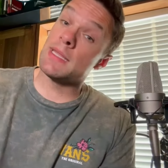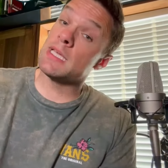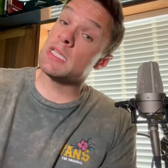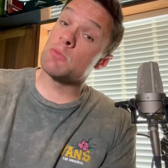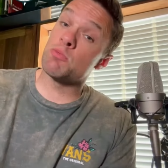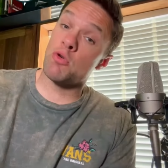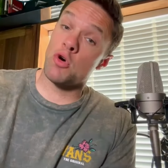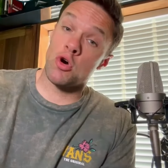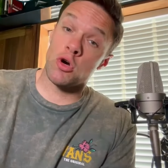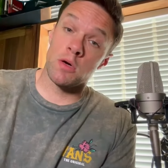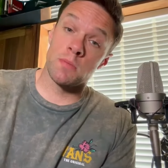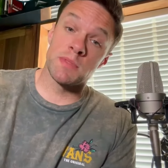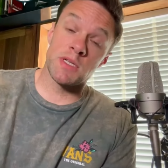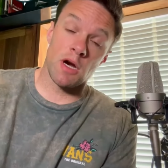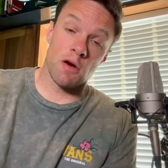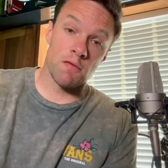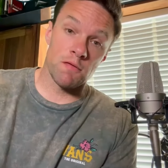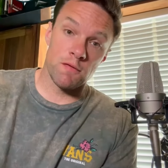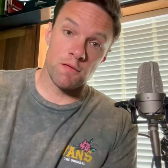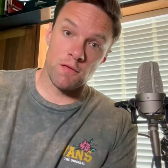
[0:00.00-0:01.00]
these programs are
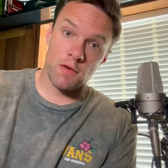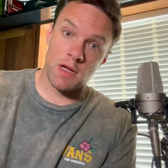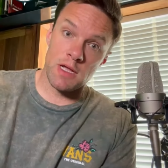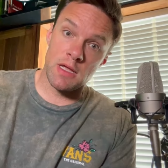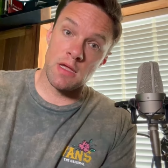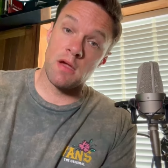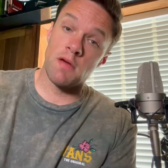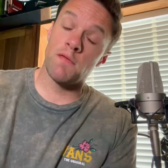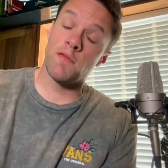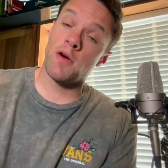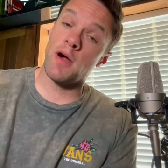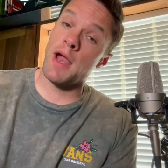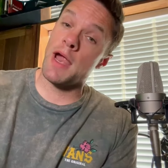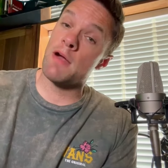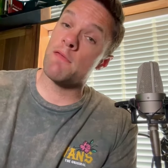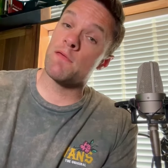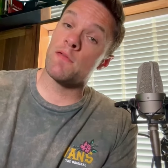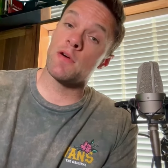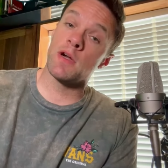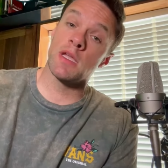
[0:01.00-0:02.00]
free for
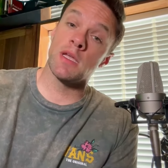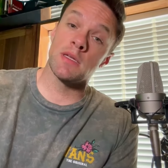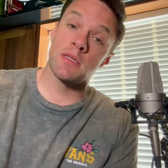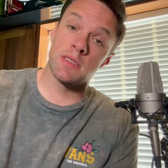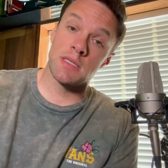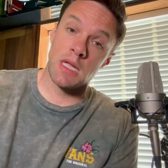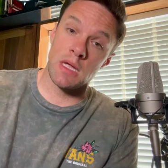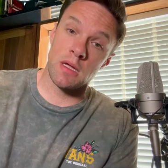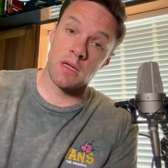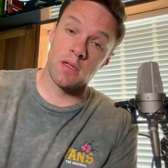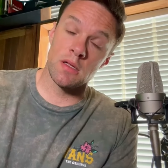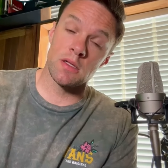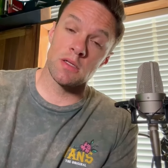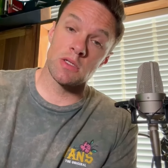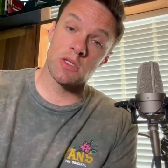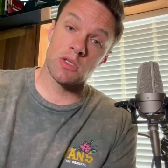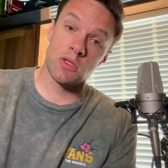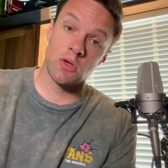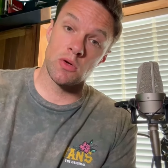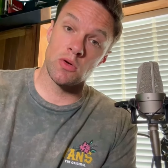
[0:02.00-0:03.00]
every single
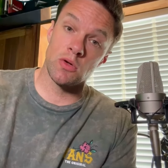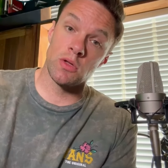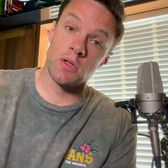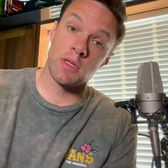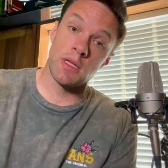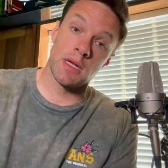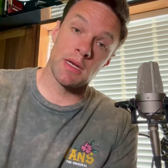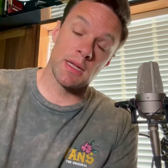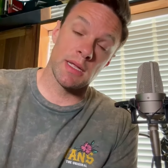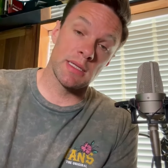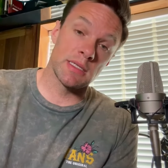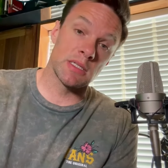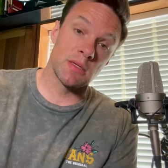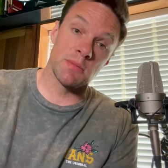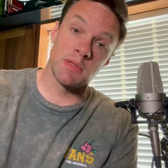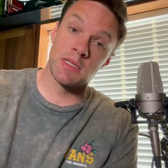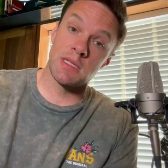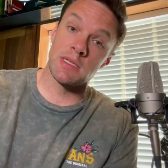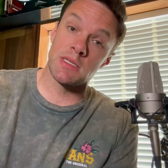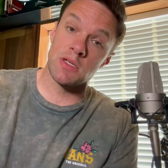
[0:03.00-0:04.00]
school that needs them
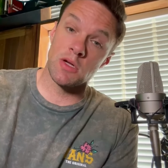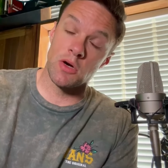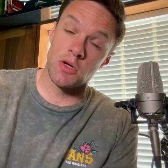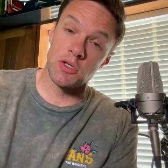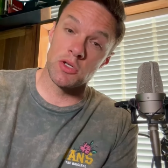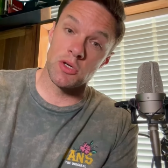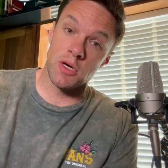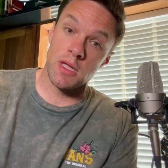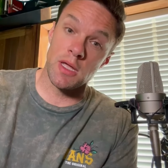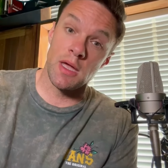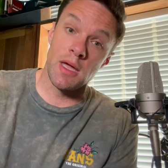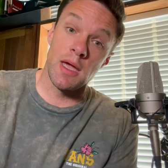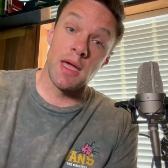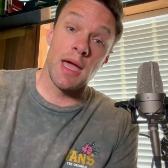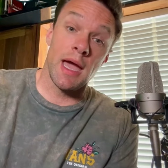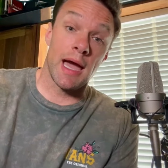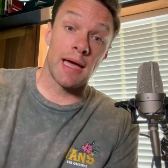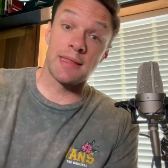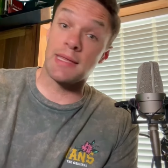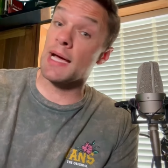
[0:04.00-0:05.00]
in this country.
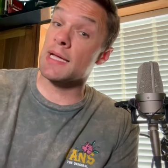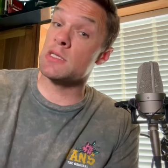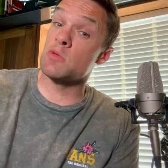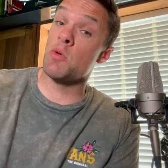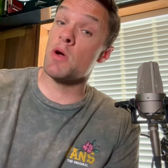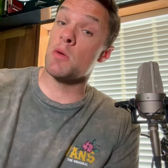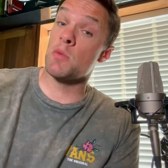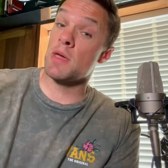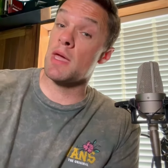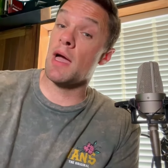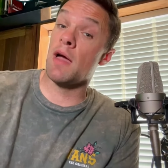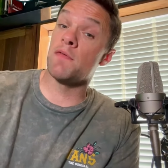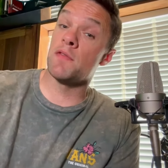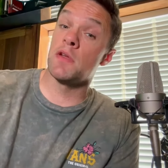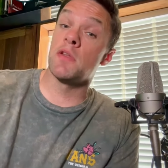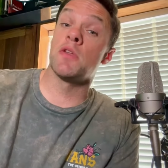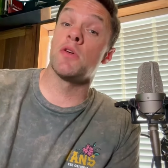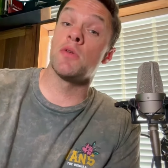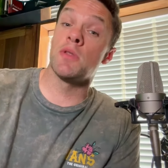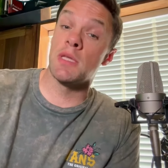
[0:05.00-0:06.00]
And that's why we have to
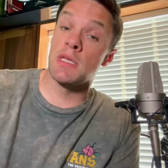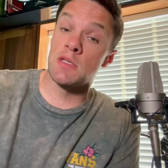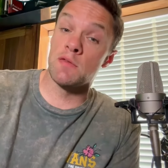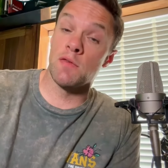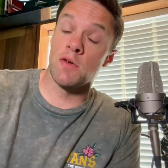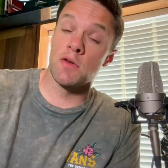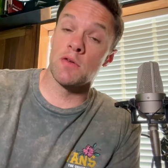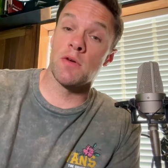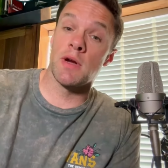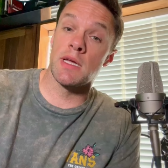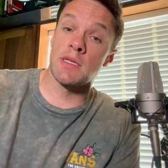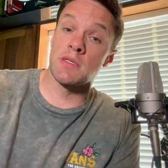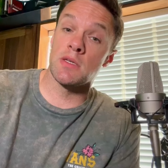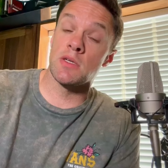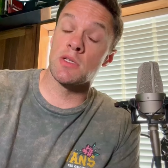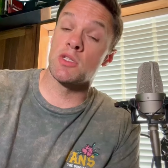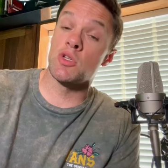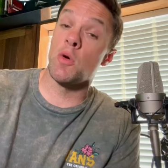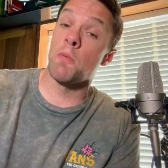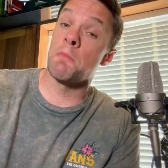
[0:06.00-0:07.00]
do these fundraisers.
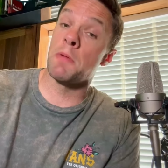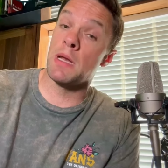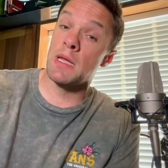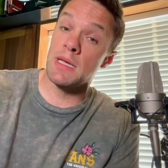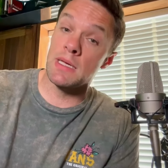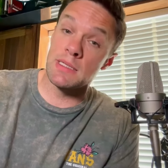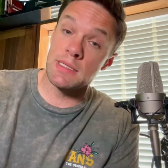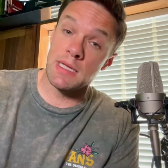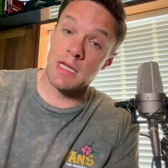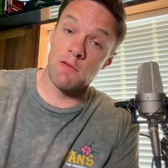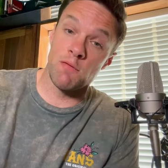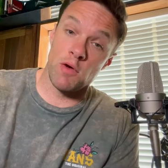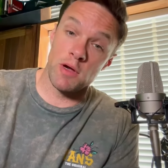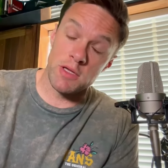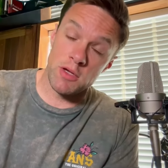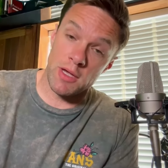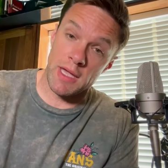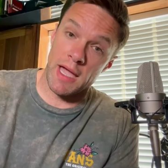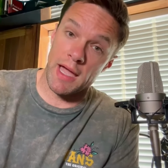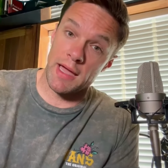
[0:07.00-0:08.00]
So please give what you
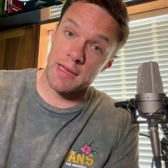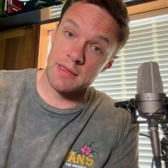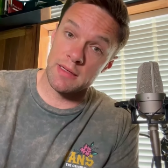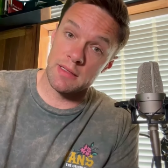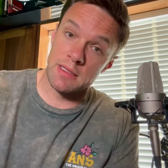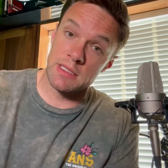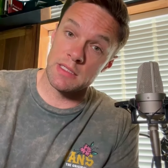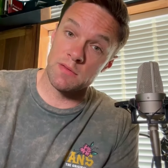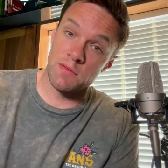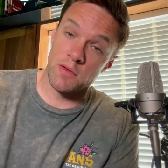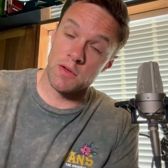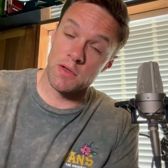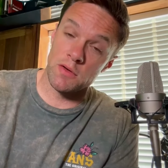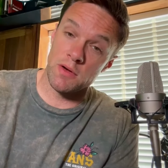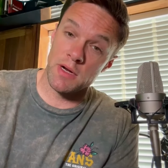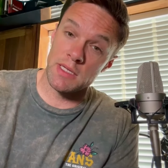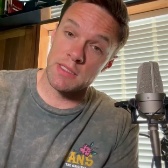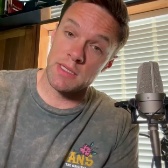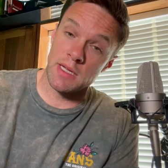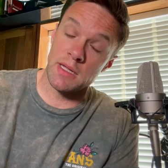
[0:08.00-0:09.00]
can to this
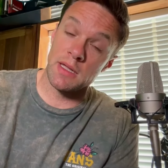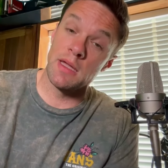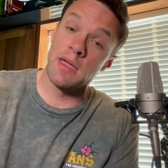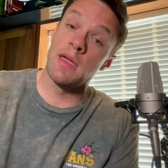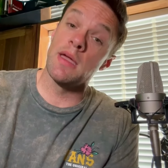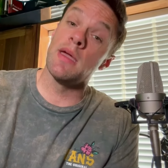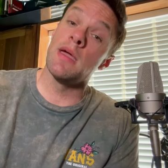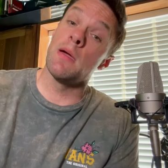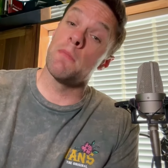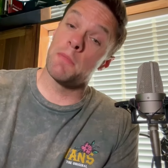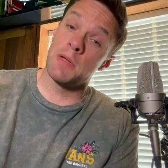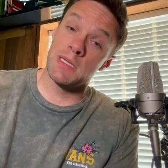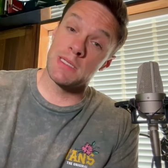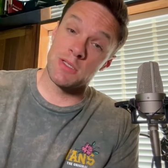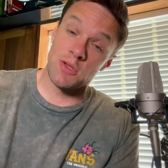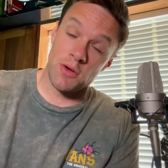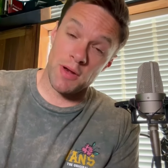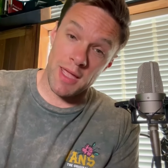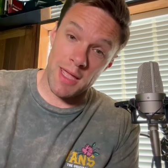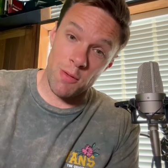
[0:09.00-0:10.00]
fundraising. Please
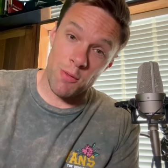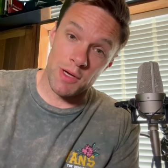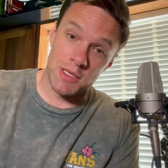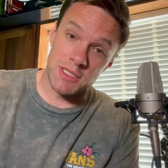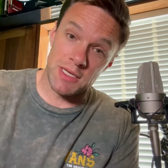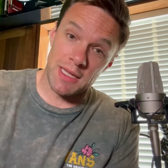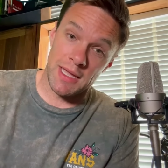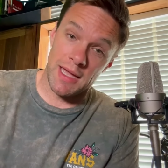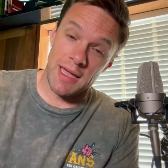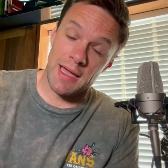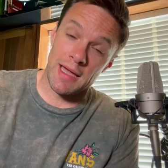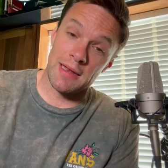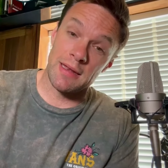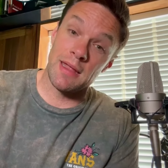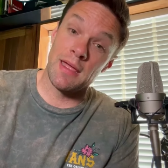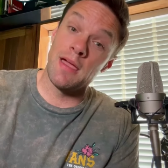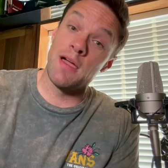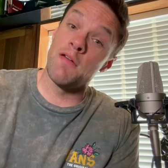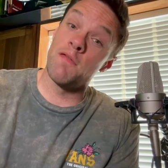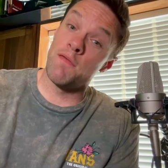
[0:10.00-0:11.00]
donate what you can.
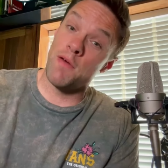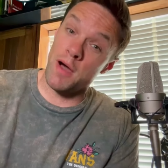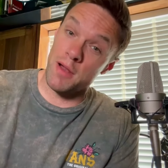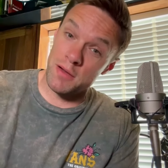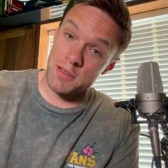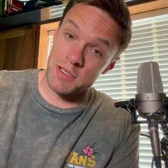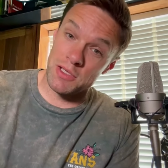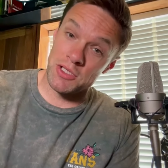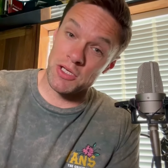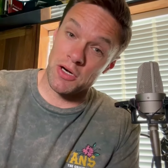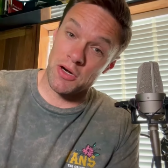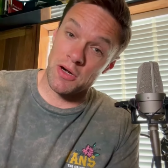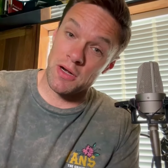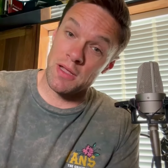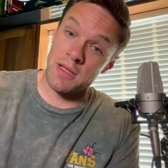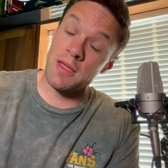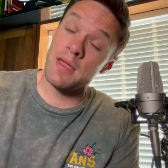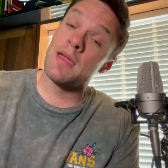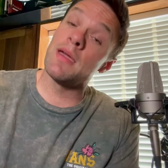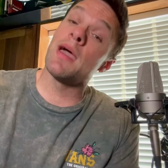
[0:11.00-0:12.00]
Follow the
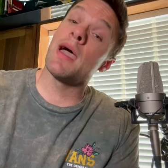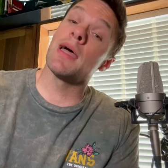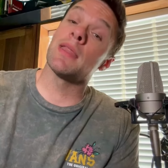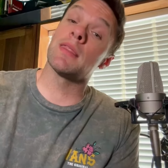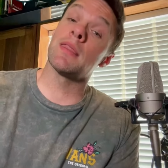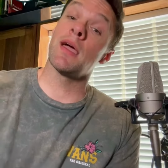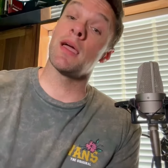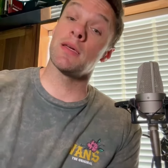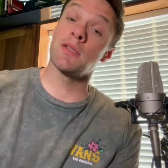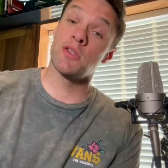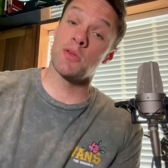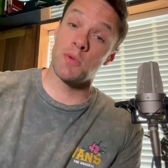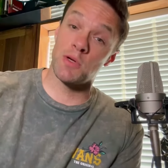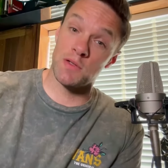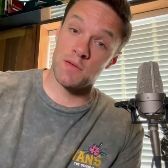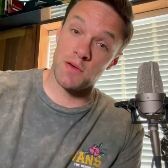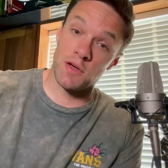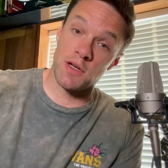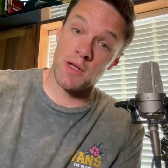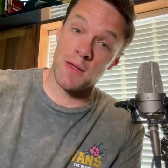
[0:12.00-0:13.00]
journey. And thanks so much
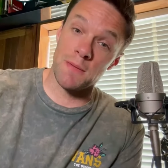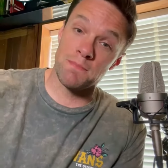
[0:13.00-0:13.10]
for your time.